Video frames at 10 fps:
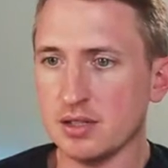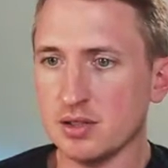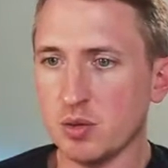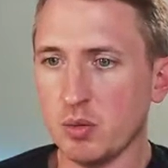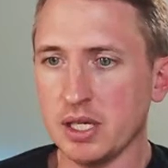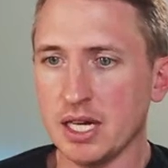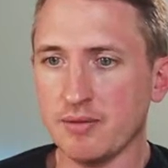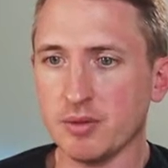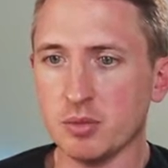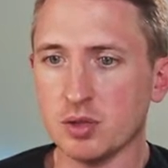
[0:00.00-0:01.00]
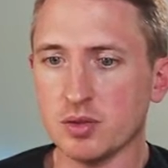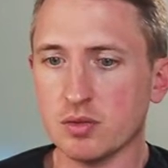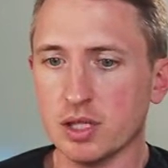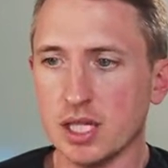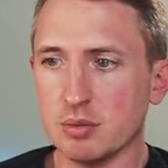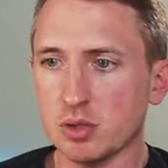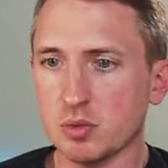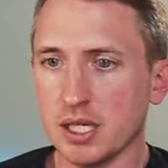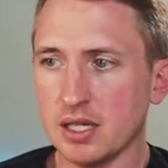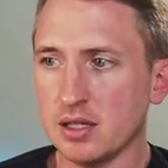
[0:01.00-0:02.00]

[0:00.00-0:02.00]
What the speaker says: and this is what we get from those 3 labels. We